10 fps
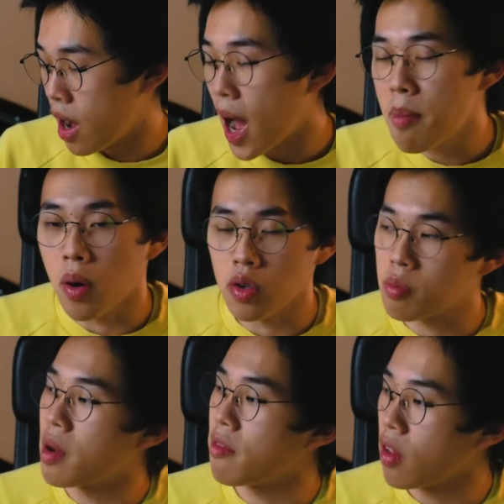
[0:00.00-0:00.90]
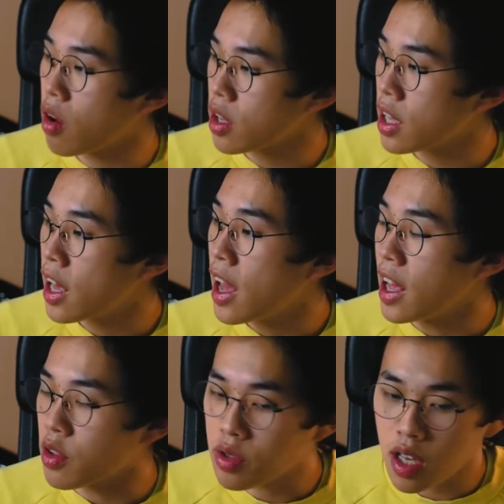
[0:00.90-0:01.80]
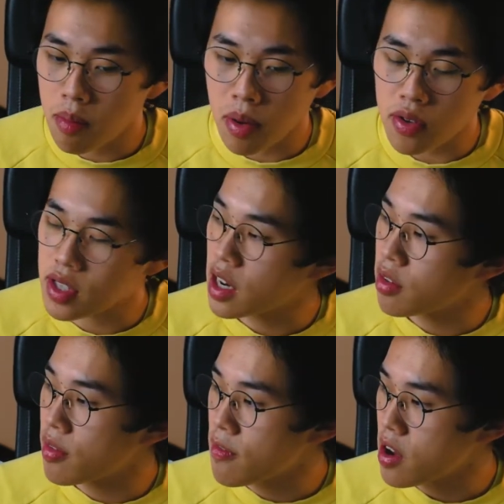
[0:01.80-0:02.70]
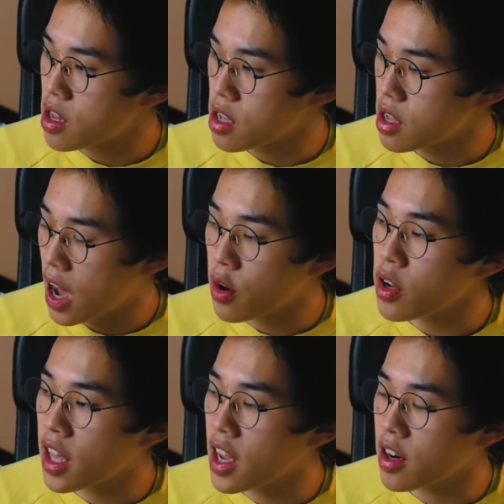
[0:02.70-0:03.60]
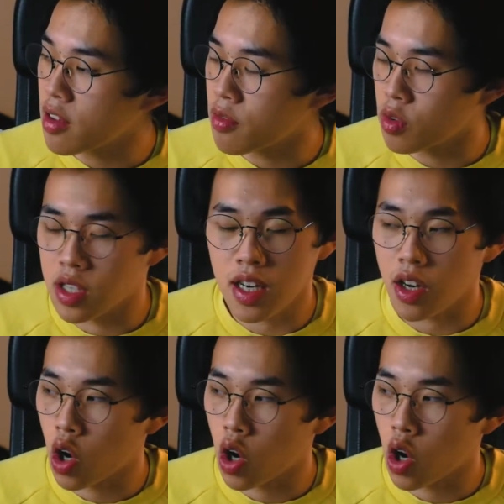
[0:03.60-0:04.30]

I post my vlog and you didn't post anything funny. I don't care if you didn't